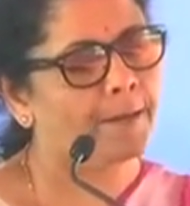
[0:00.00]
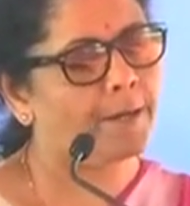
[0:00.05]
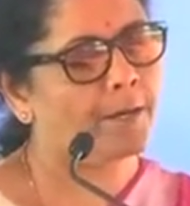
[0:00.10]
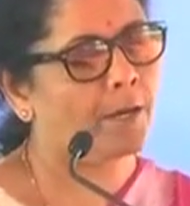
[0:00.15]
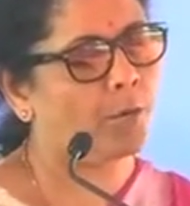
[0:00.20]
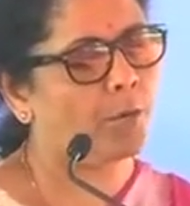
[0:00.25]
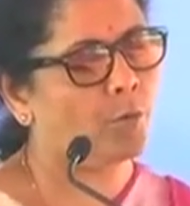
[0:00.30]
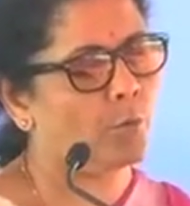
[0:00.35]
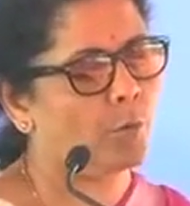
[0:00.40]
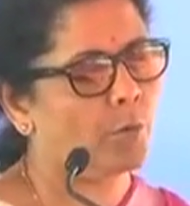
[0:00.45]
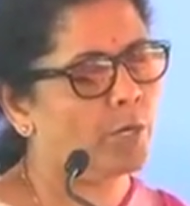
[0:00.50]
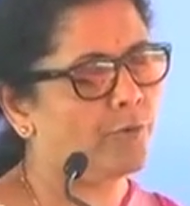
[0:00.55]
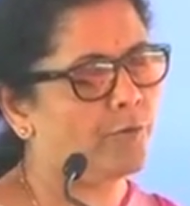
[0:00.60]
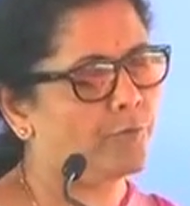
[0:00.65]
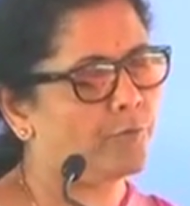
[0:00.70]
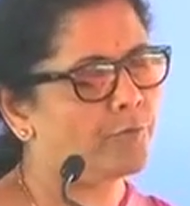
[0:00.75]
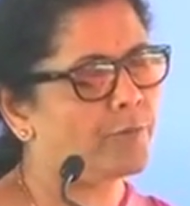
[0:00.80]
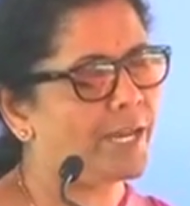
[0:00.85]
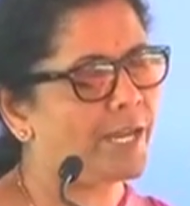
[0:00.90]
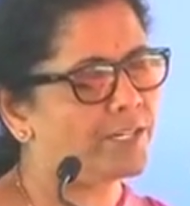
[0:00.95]
Now,
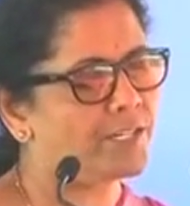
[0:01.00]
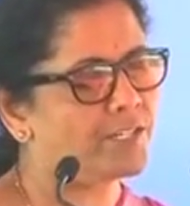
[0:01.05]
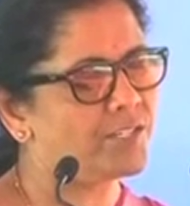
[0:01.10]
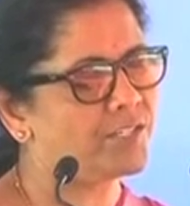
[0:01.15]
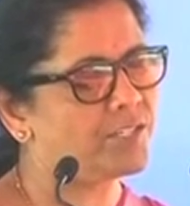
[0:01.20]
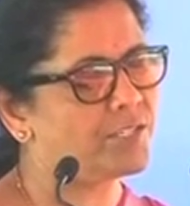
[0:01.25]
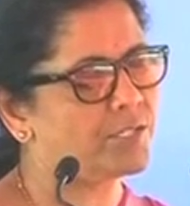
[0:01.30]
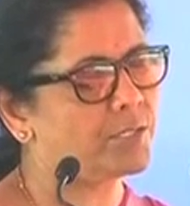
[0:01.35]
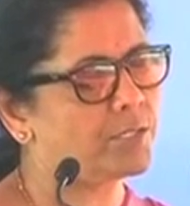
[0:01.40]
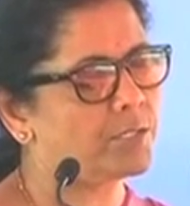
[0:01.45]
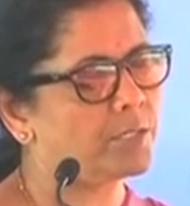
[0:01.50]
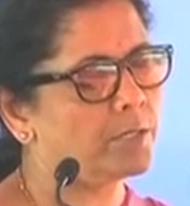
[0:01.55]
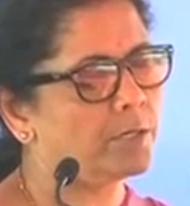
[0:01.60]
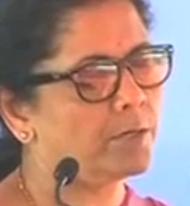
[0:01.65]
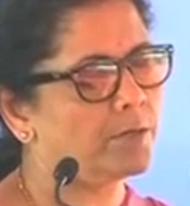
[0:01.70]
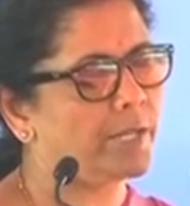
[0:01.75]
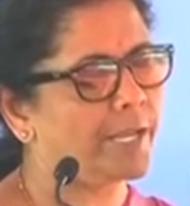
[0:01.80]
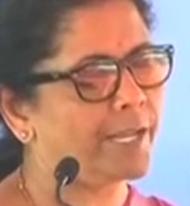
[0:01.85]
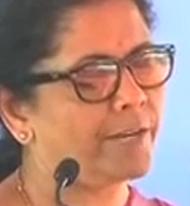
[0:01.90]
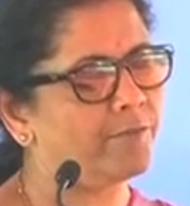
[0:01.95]
if that is
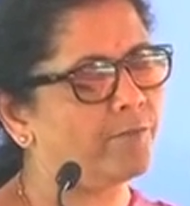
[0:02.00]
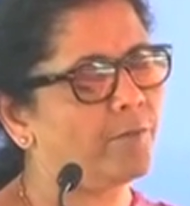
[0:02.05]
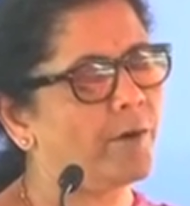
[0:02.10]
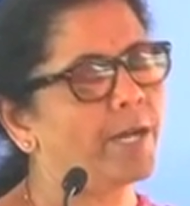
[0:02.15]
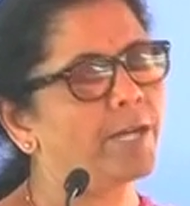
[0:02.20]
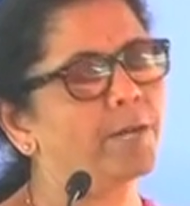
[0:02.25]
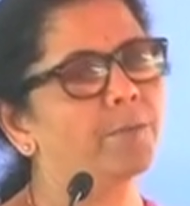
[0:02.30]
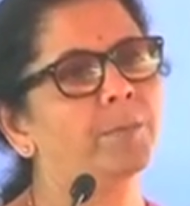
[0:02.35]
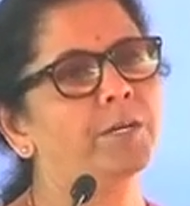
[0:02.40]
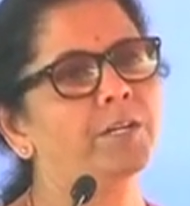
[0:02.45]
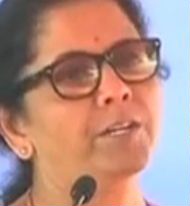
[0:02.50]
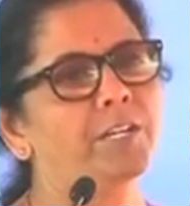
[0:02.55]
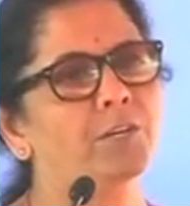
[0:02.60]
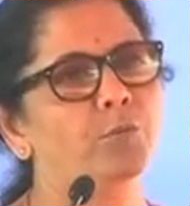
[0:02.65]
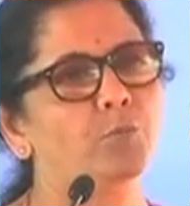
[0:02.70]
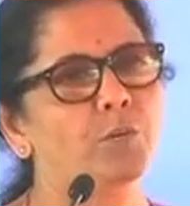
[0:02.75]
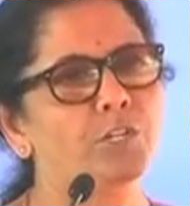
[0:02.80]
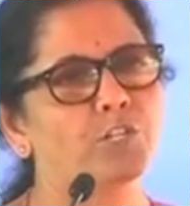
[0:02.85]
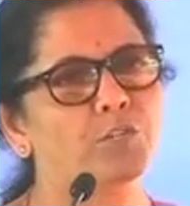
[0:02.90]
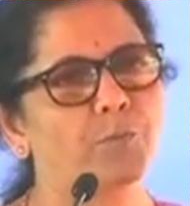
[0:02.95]
the environment
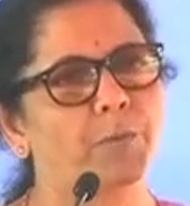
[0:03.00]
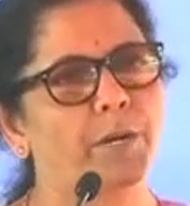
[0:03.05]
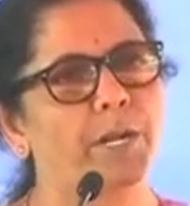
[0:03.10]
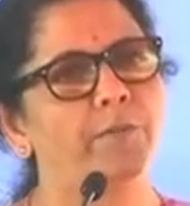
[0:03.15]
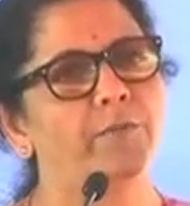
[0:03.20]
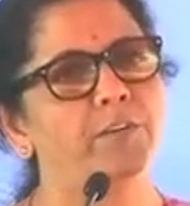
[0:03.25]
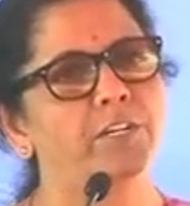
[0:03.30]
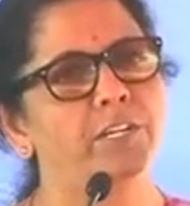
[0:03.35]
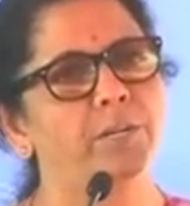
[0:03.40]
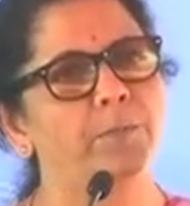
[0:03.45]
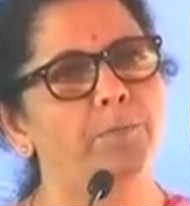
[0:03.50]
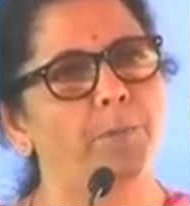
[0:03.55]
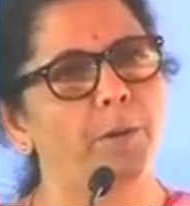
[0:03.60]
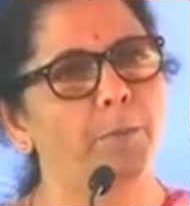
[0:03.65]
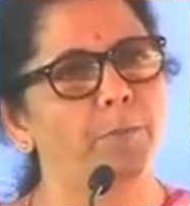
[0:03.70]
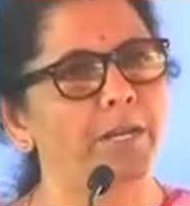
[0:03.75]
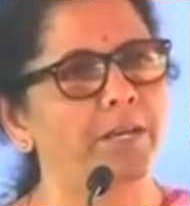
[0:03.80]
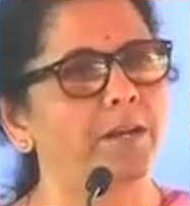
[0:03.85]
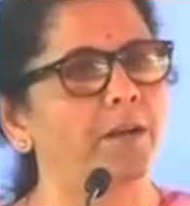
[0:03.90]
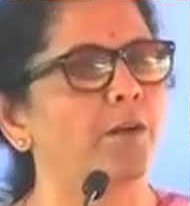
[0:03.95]
in which private and
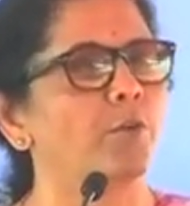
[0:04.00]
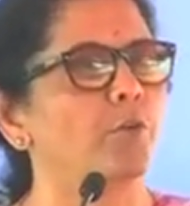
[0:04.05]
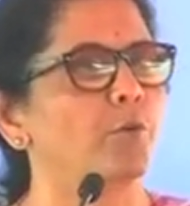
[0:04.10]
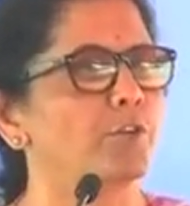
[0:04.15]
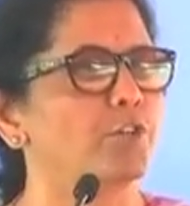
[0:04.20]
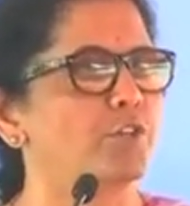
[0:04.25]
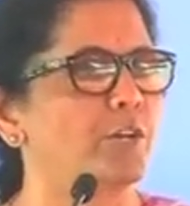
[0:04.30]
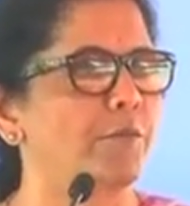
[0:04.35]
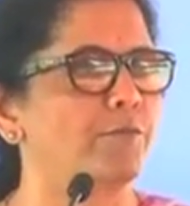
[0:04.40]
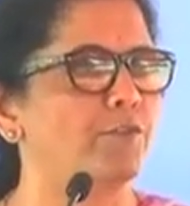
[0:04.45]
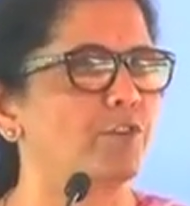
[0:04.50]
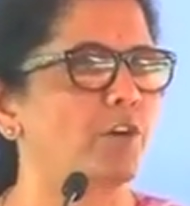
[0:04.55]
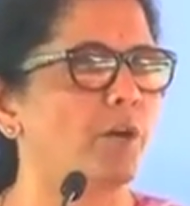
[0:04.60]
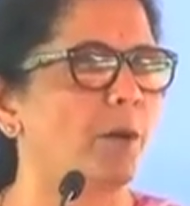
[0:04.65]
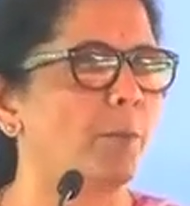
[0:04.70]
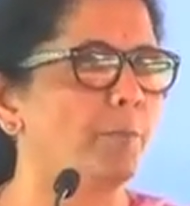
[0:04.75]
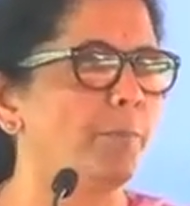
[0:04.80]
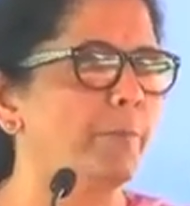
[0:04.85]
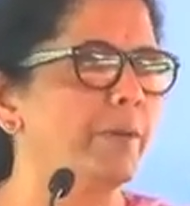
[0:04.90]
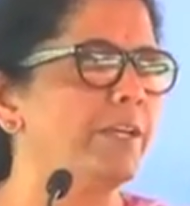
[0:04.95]
public are going to have to
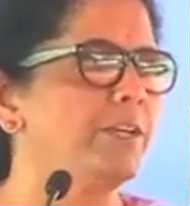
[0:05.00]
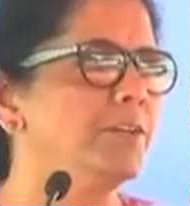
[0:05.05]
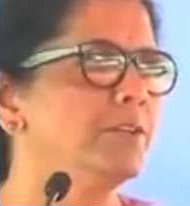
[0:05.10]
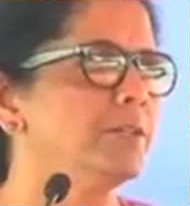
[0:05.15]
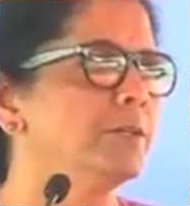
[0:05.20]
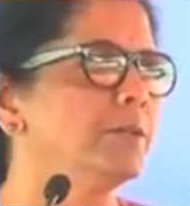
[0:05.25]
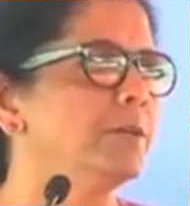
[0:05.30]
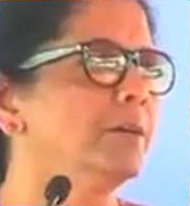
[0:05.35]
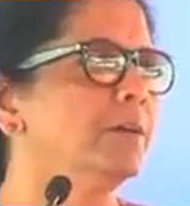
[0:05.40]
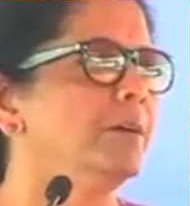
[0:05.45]
compete,